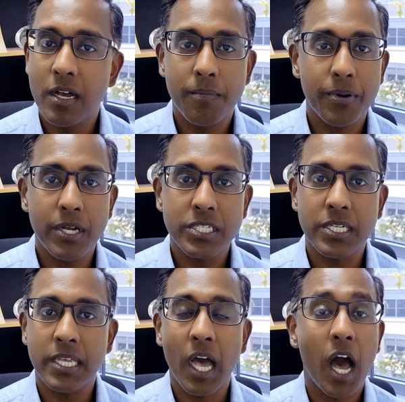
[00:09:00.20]

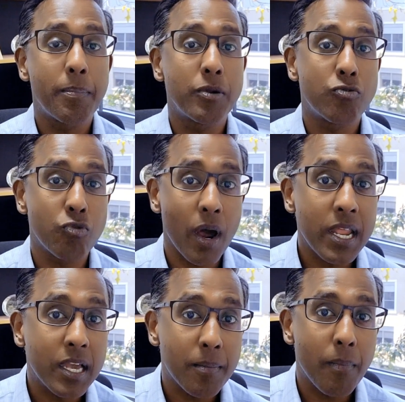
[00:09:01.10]
Personally, I'd be
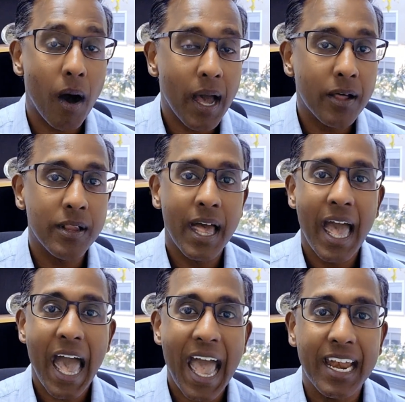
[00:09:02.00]
running a mile.
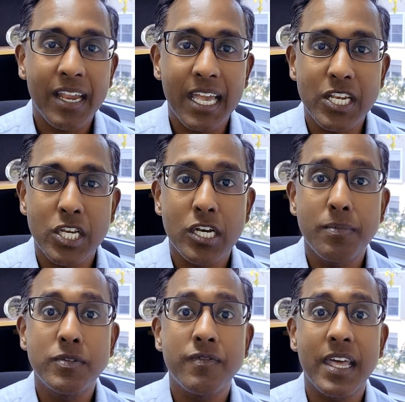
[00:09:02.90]
And in
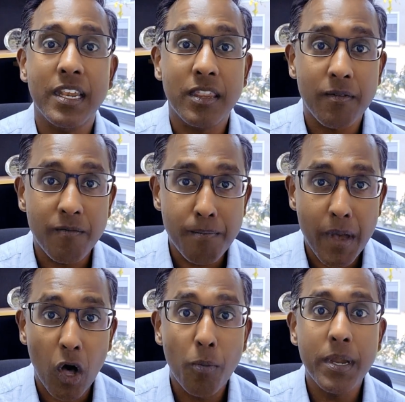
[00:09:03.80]
terms of then the
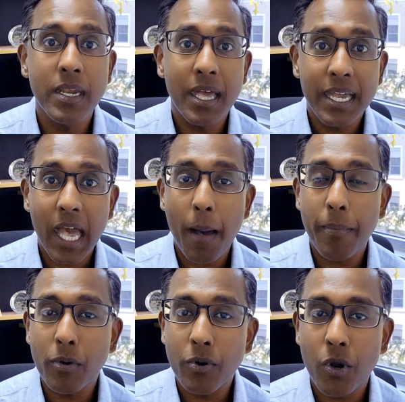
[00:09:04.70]
Melbourne
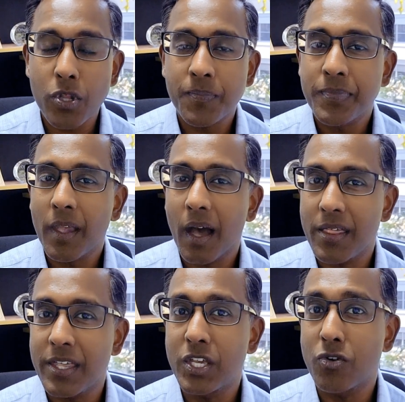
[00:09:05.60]
capital growth, I
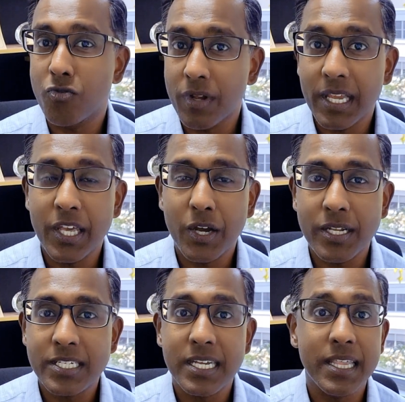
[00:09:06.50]
think you're really going to
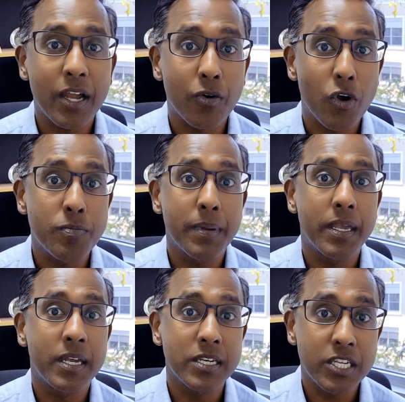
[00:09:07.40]
see that growth
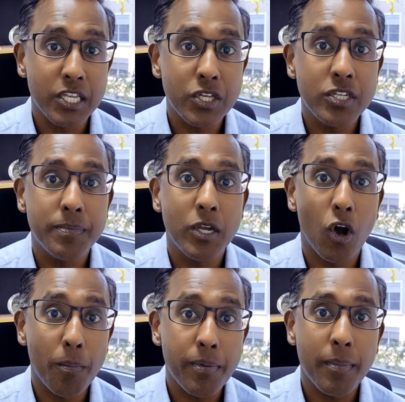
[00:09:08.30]
continue to be
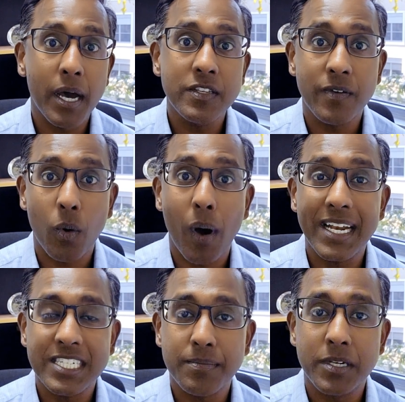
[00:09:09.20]
compromised for quite
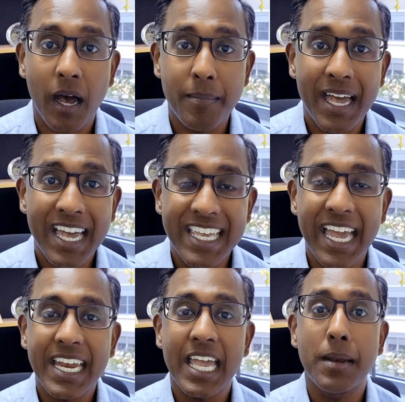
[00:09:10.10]
some time
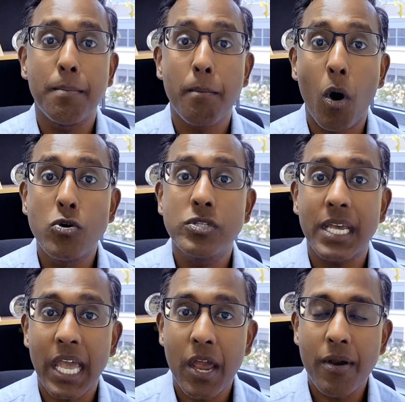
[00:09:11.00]
yet in most
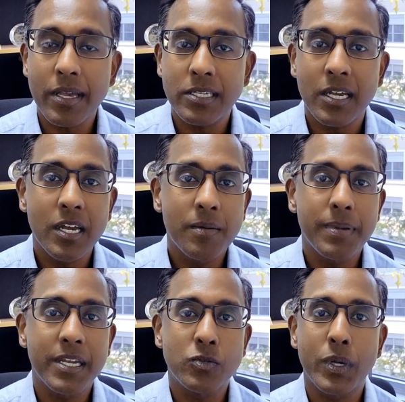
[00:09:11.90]
areas.
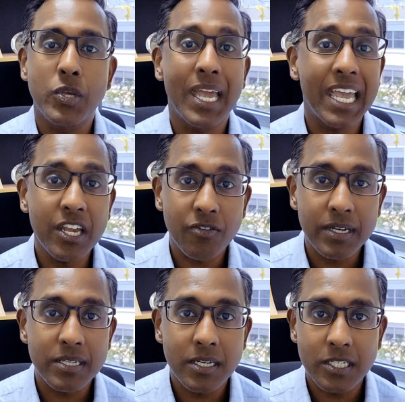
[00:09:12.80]
Because when you
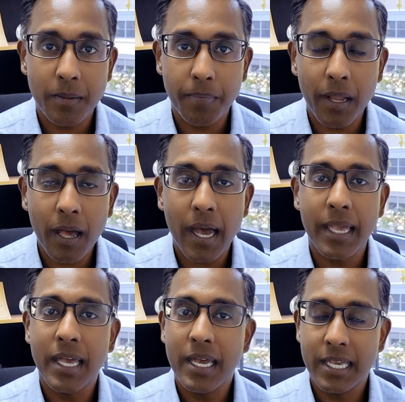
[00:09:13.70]
increase supply,
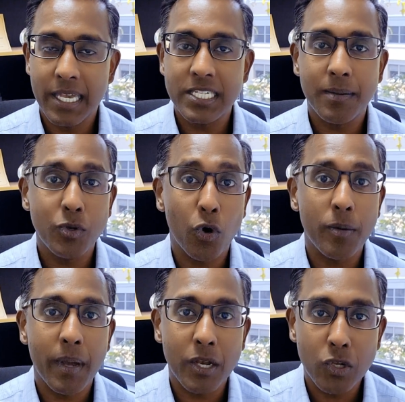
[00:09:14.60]
yes, I'm talking
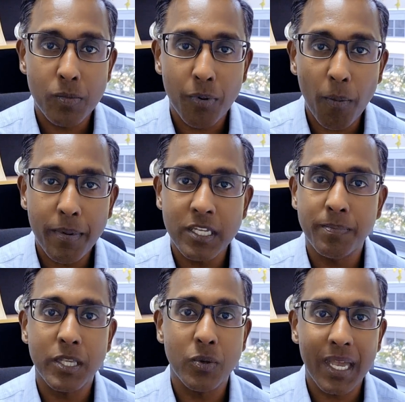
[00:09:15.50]
about new properties,
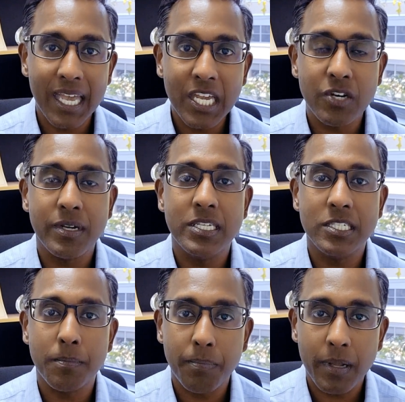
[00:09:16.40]
but you increase
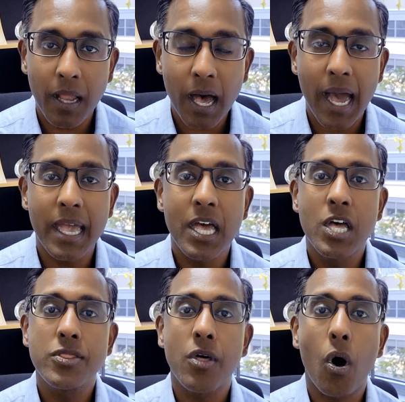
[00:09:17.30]
supply,
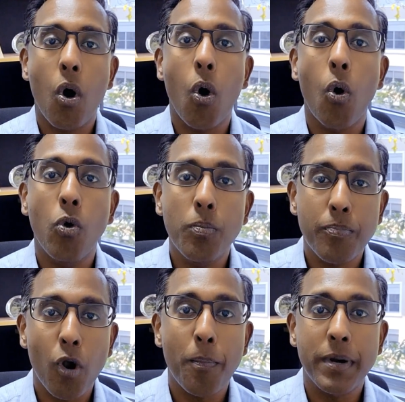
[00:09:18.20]
the whole
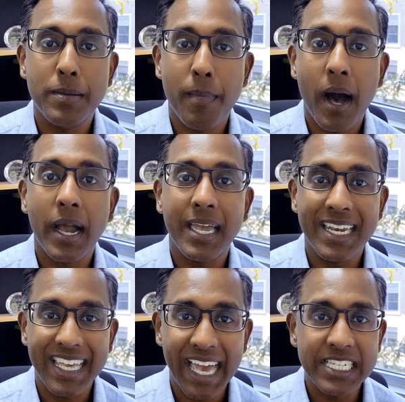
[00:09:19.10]
property market
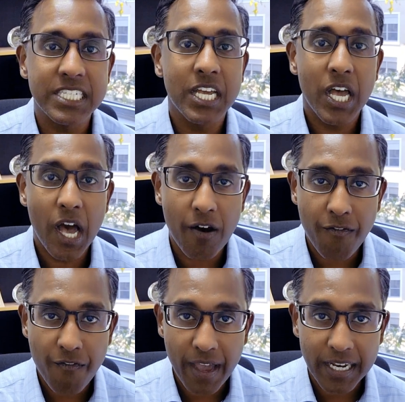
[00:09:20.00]
gets
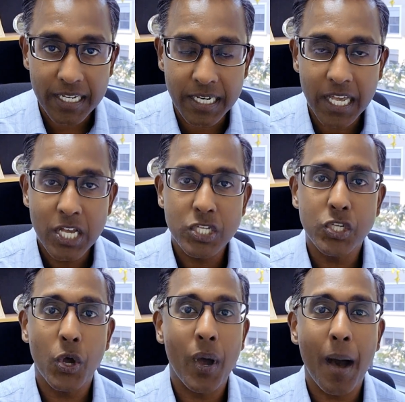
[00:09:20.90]
affected.
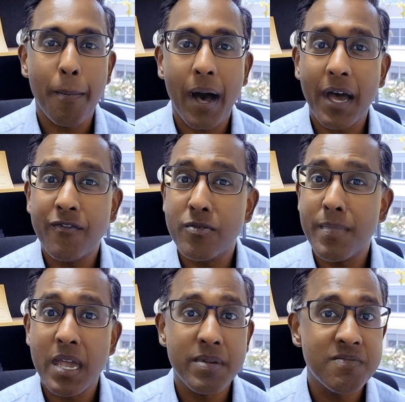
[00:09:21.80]
So apart from
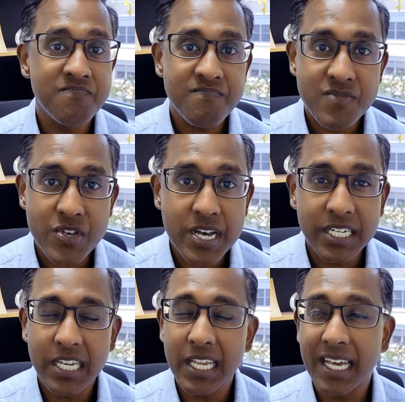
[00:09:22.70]
maybe
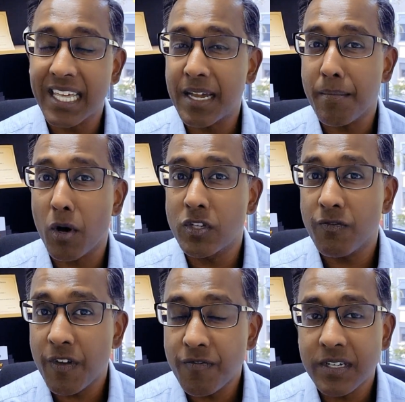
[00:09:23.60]
13, I think at most
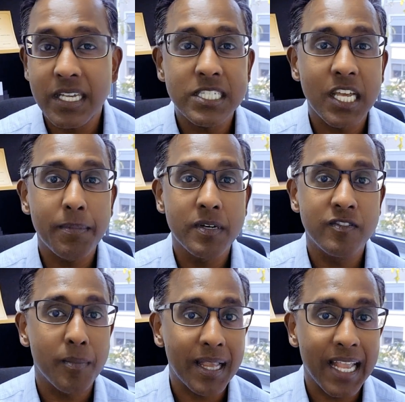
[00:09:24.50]
15 suburbs
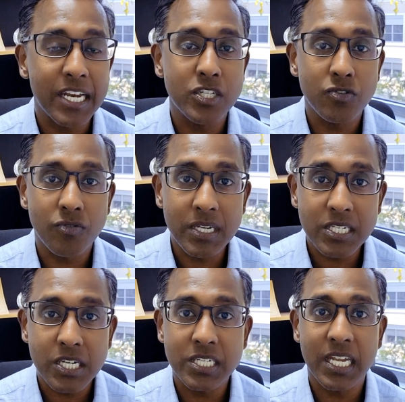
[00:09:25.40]
from my latest
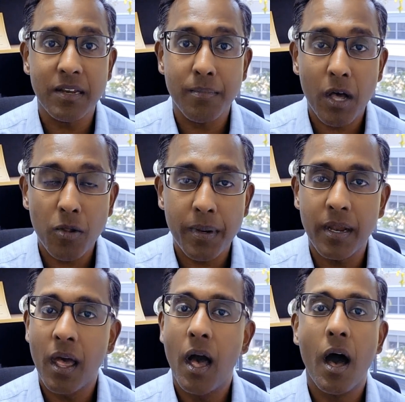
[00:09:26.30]
research in Melbourne,
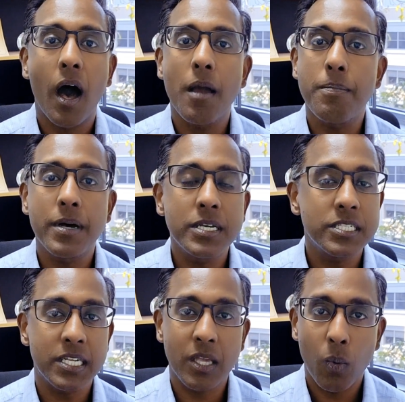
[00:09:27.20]
I
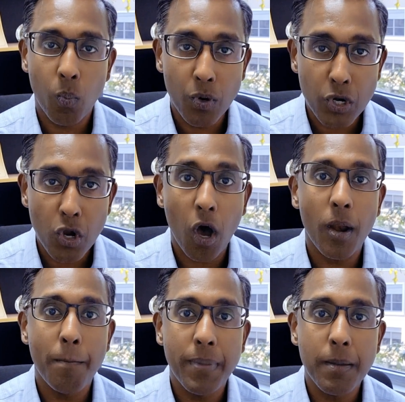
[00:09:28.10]
personally would not
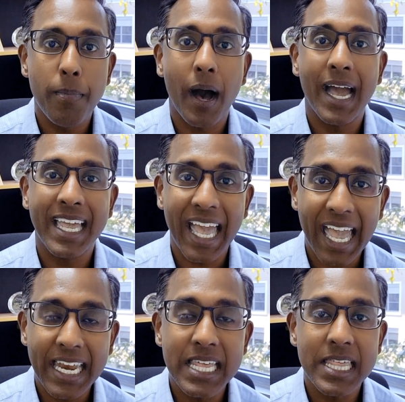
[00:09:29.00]
be buying
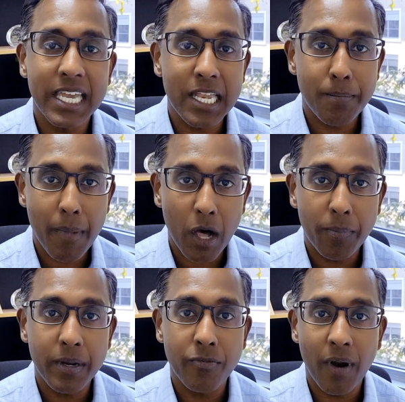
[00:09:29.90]
anything in
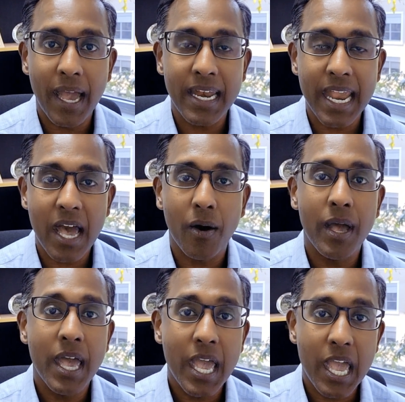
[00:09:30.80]
Melbourne right now
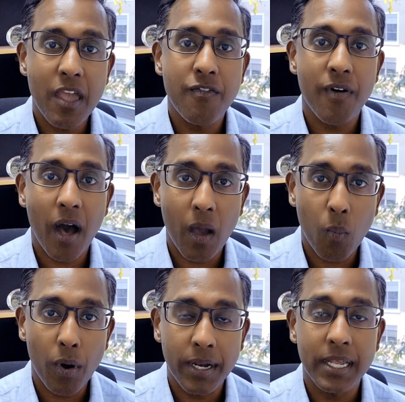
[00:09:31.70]
if I
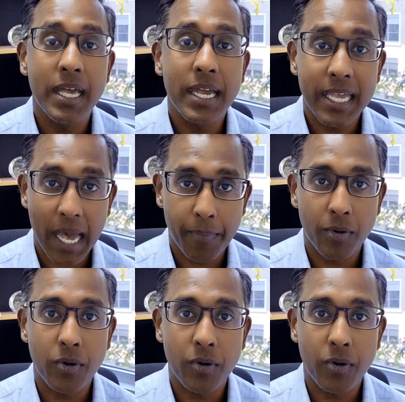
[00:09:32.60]
wanted capital